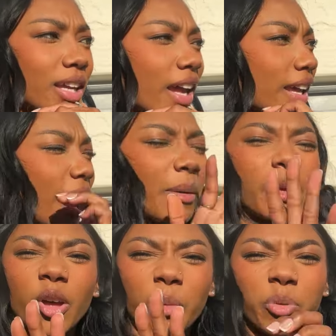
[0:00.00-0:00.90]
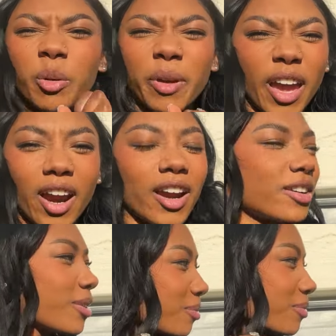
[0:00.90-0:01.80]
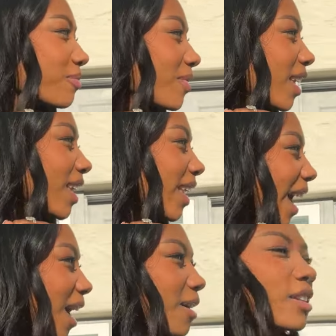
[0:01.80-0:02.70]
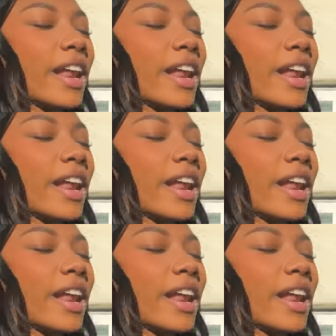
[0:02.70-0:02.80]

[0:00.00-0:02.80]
I came ill prepared. Yeah,